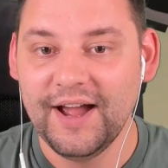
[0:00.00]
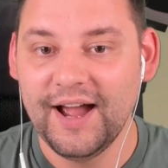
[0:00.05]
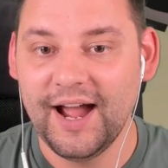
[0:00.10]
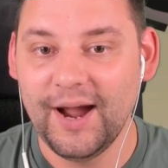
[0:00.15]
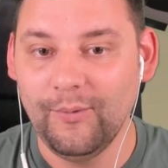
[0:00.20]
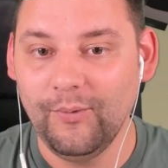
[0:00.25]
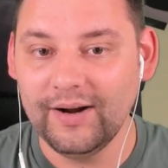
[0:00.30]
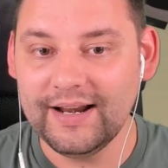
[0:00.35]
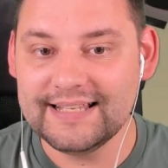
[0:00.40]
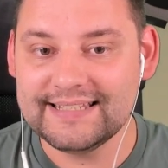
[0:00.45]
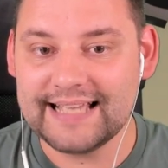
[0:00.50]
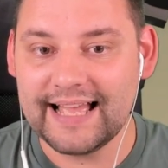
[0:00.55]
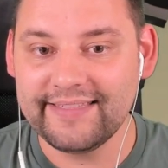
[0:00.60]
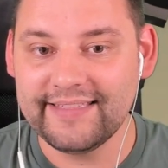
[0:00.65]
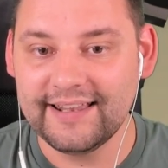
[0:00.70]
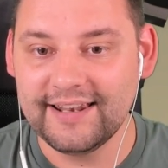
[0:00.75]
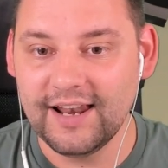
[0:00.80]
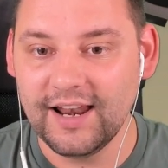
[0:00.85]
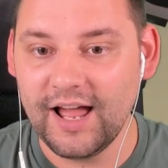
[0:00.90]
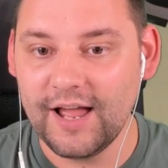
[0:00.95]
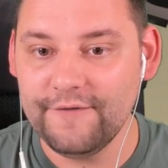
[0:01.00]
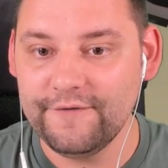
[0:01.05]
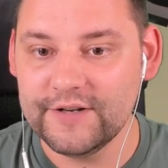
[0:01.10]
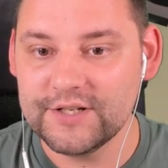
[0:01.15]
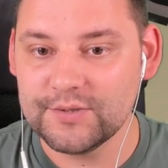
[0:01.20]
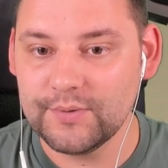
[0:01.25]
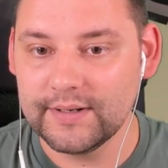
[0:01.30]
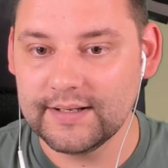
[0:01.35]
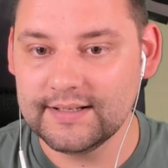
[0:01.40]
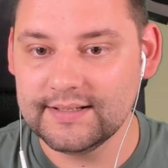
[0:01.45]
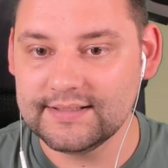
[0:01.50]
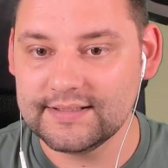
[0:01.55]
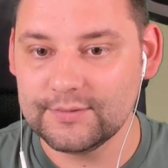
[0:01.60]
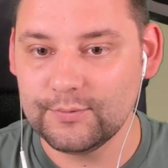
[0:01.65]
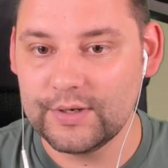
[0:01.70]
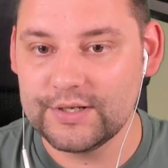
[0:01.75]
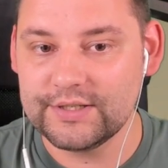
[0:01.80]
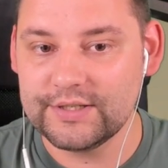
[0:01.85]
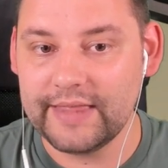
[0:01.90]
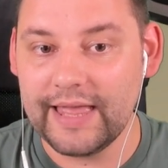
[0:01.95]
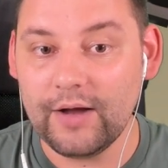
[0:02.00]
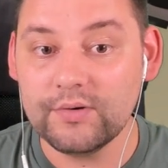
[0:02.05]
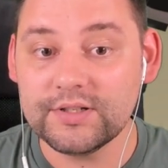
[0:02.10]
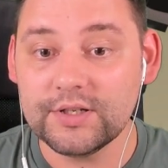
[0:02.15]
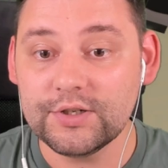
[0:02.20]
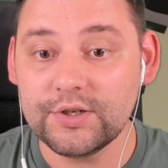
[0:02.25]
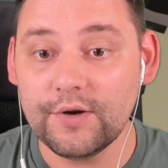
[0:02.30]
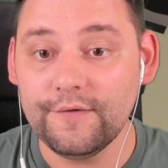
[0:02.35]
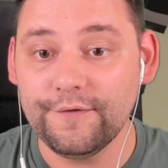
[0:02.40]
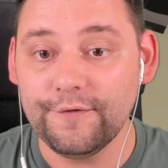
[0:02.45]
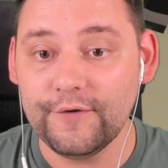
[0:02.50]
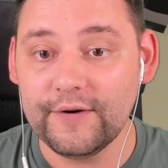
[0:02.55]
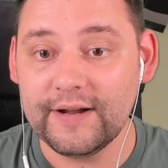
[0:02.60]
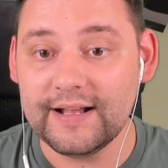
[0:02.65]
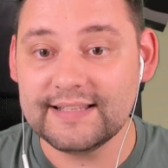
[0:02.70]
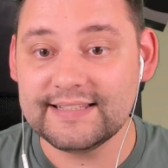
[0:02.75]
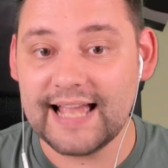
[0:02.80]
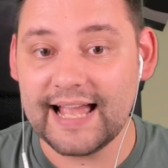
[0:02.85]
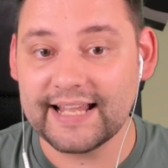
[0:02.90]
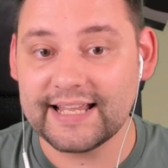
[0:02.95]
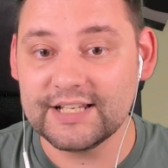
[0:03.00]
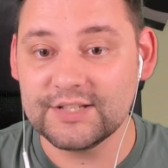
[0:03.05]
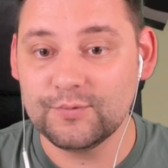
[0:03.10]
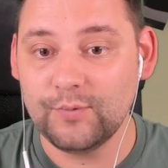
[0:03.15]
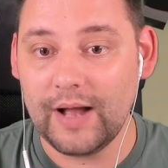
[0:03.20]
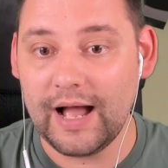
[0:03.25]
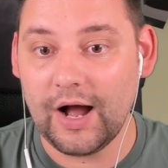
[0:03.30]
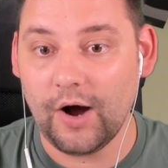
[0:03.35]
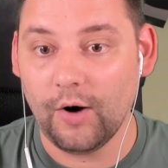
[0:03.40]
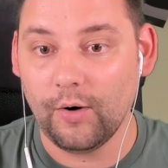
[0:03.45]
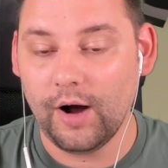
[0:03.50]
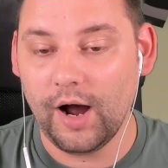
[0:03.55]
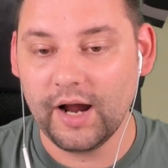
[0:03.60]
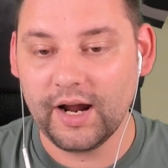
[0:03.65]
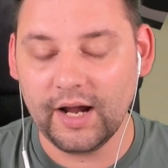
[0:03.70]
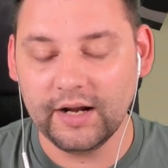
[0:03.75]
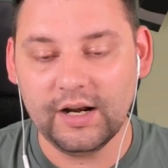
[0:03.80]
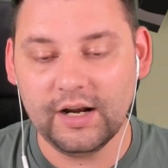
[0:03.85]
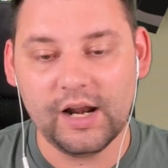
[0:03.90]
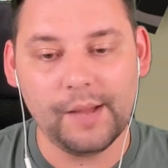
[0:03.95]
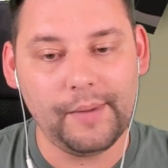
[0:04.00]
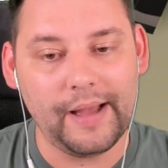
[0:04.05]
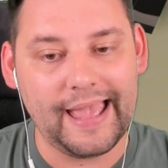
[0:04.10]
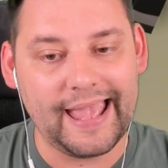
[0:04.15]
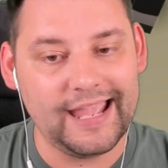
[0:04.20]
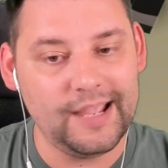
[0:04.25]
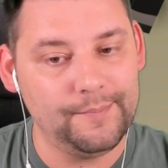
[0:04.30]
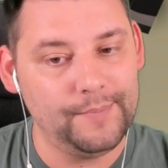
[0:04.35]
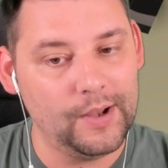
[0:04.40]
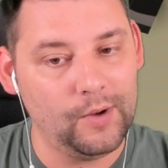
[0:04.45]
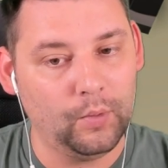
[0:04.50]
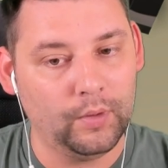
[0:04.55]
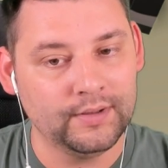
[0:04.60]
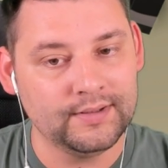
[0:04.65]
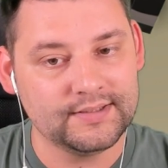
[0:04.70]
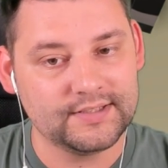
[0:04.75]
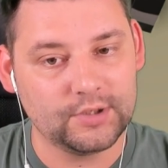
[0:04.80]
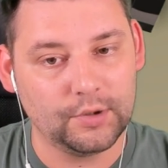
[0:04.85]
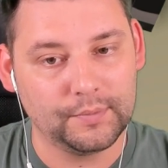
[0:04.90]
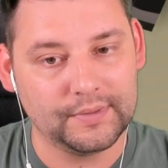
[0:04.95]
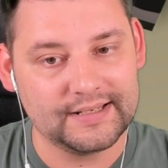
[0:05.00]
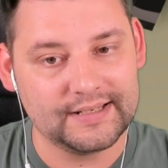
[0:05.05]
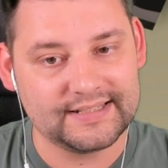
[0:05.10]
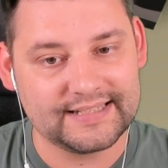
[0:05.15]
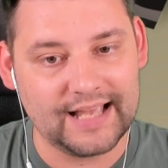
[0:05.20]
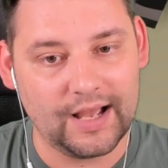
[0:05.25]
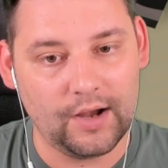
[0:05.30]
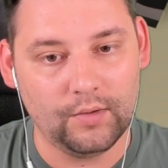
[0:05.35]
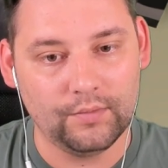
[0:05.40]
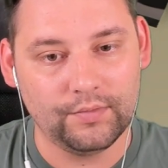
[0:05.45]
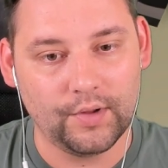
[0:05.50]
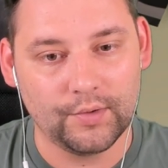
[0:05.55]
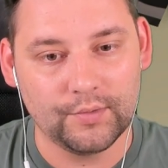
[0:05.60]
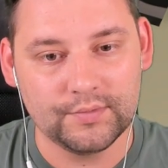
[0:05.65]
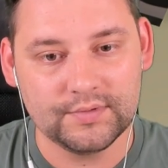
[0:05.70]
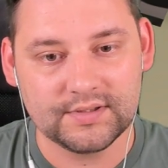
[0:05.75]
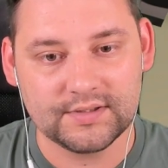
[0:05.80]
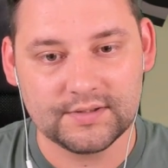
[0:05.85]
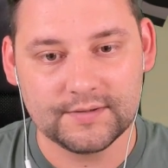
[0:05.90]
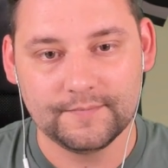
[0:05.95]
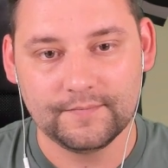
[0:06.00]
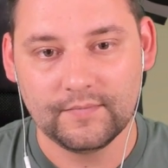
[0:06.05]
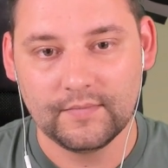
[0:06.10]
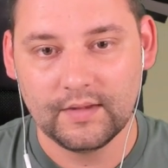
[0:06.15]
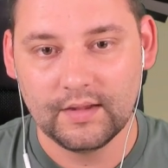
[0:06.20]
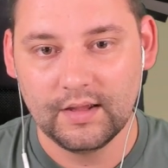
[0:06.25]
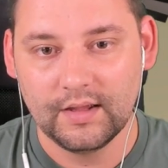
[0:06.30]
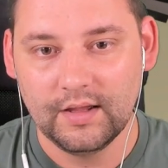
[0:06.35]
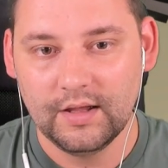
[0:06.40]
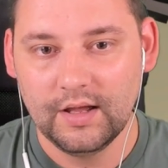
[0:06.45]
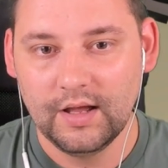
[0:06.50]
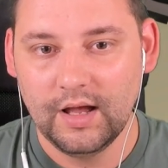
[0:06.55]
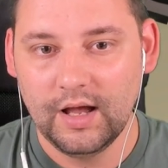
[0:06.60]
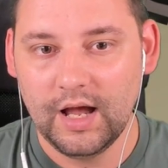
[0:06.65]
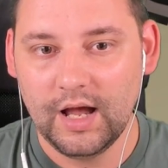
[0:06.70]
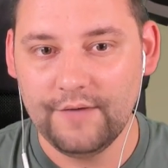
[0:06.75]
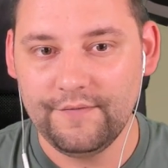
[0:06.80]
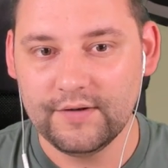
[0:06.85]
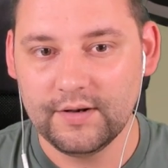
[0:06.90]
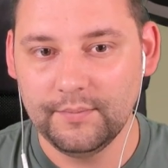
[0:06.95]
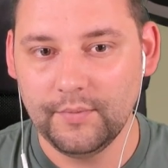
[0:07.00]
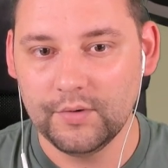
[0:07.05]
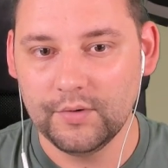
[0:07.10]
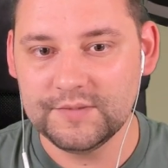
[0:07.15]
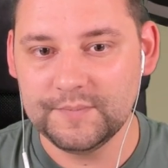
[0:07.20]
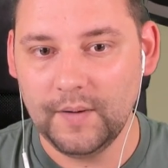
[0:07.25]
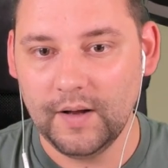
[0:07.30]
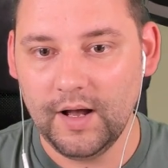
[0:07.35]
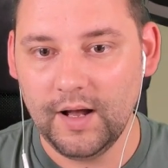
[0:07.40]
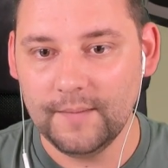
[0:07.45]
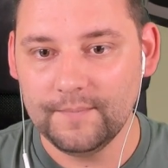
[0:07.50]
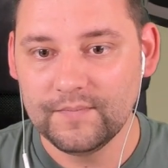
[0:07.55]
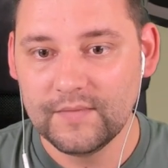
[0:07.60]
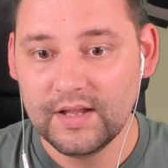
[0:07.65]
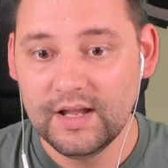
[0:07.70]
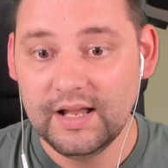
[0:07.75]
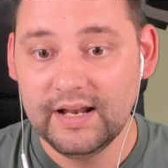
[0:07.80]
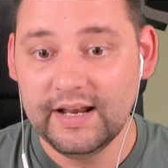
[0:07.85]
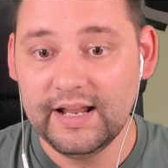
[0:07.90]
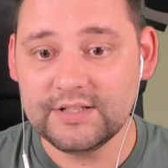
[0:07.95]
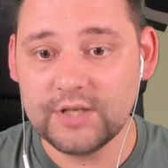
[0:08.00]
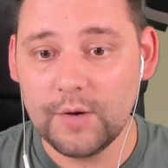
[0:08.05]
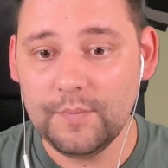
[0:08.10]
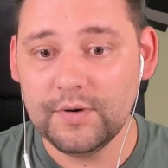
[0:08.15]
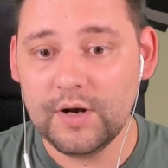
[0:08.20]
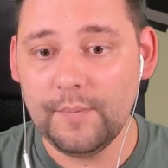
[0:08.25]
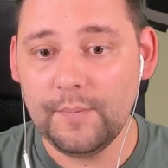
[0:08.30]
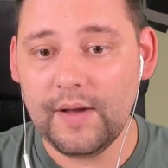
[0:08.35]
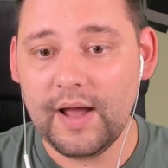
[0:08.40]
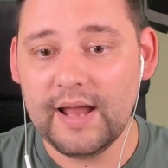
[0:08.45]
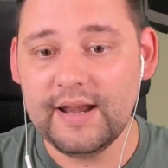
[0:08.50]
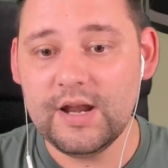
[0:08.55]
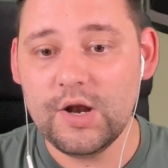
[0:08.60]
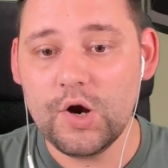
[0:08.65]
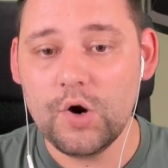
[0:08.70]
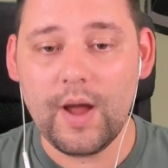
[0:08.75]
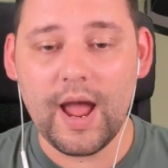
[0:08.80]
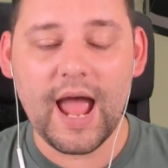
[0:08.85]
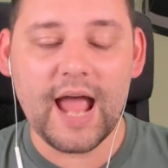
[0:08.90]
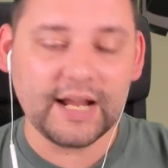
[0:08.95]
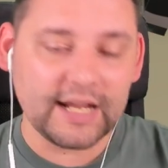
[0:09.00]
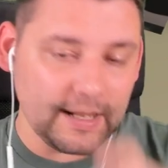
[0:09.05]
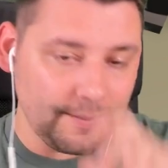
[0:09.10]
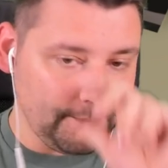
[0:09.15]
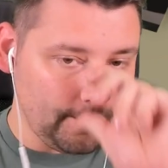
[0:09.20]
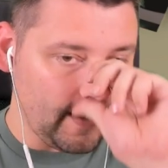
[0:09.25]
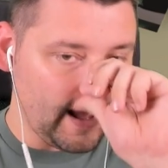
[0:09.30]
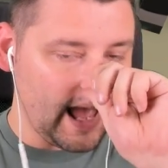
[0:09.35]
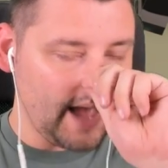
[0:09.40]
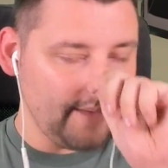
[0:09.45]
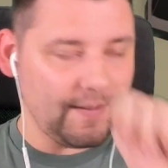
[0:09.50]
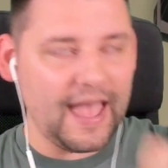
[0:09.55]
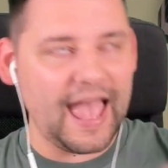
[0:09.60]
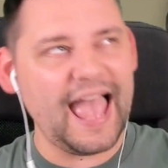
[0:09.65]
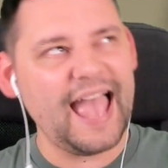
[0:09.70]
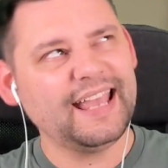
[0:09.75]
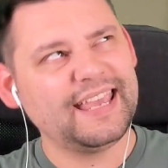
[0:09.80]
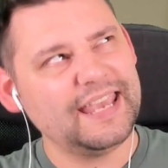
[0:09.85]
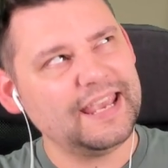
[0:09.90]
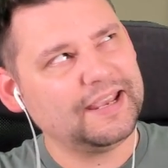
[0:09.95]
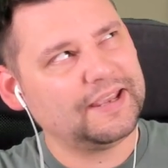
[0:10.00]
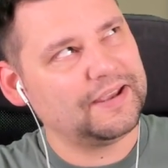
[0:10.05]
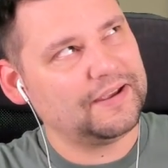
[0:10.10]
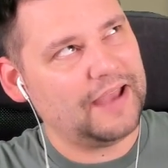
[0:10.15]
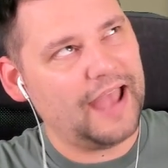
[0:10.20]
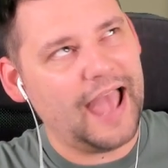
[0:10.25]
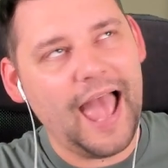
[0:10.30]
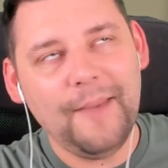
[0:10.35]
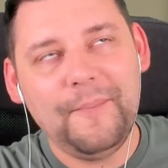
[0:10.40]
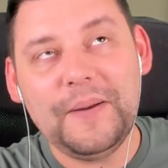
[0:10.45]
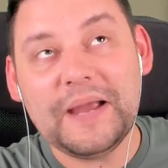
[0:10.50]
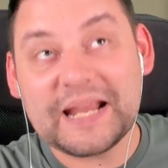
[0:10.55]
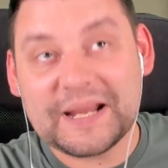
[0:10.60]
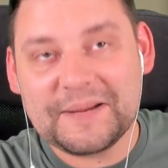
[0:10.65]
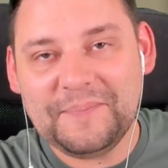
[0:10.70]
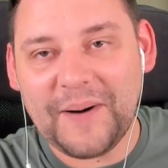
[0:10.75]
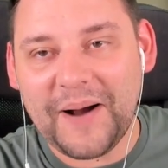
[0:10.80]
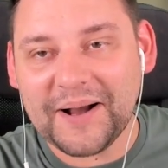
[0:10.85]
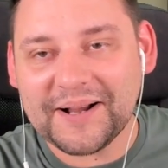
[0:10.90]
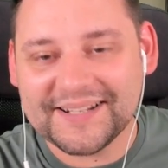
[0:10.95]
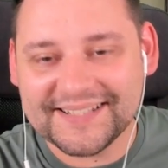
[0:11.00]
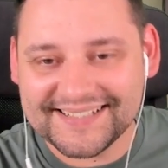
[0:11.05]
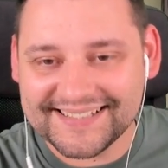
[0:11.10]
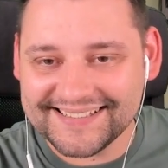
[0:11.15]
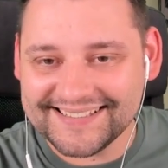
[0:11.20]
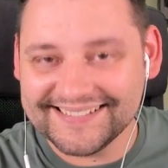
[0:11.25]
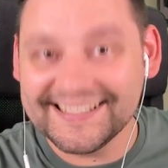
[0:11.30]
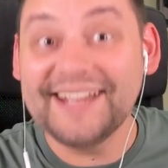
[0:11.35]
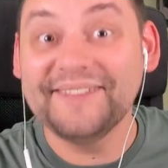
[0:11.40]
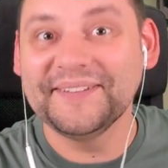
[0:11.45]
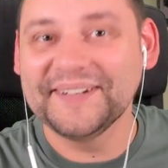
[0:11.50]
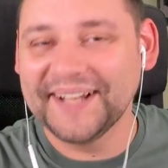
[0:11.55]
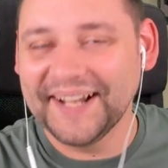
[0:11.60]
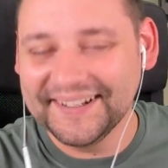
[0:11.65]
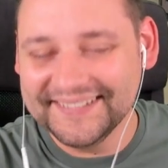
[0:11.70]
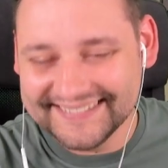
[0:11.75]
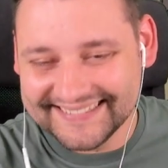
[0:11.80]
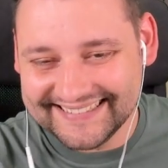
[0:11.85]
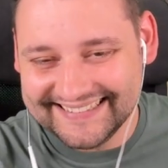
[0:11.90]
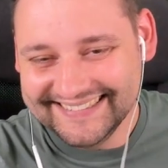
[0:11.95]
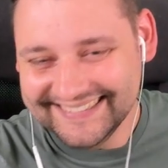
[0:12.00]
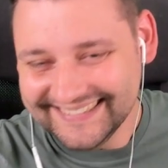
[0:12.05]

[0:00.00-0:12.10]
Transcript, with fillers: Uh, what is that then? The lionfish wings, which they also do free attack as well. I kind of like my 8-bit ones, so I'm going to sell those uh, for the most part. Let's open up a new epic, epic, epic box. There we go.